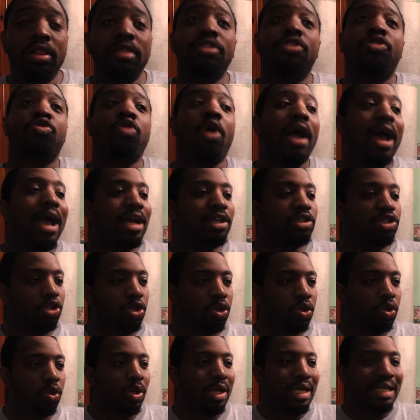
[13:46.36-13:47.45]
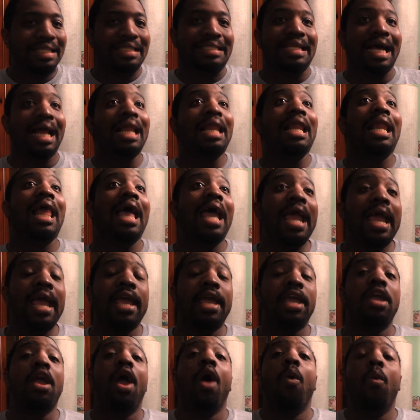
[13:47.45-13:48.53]
trying to
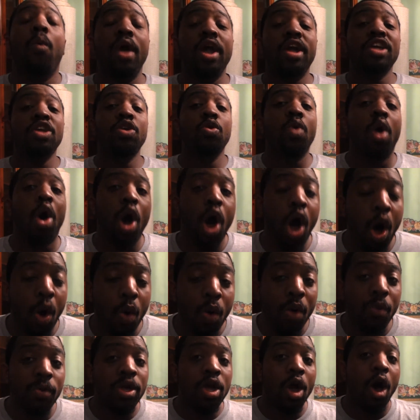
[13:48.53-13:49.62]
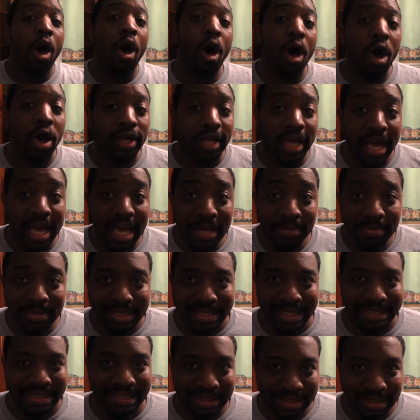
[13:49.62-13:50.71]
delay what we all came
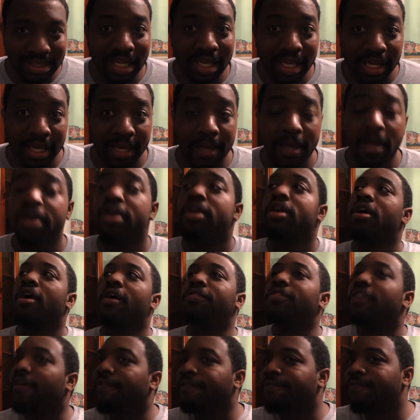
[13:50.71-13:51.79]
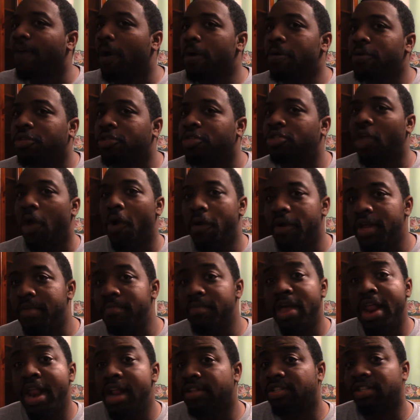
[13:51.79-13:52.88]
to see. The first 30
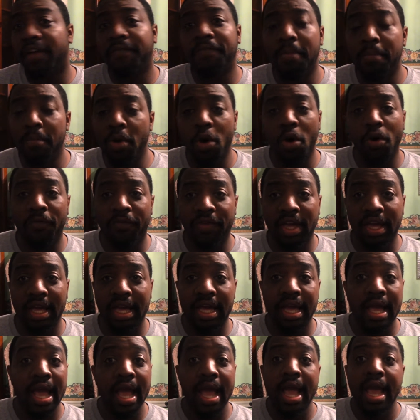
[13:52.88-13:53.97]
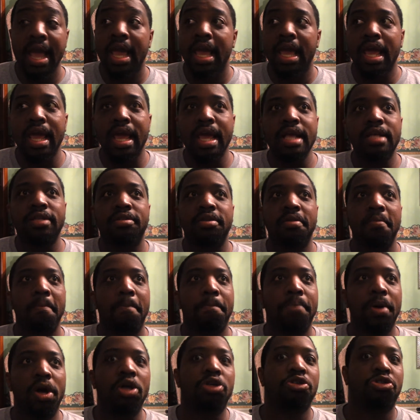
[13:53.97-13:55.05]
minutes of the movie is
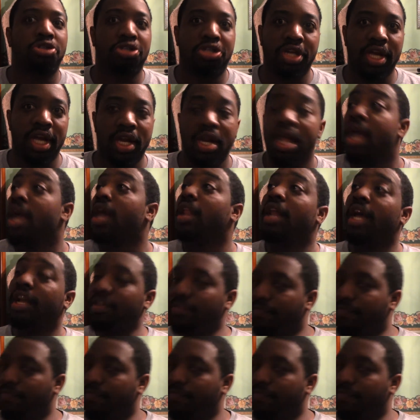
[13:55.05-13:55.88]
bullshit. Like,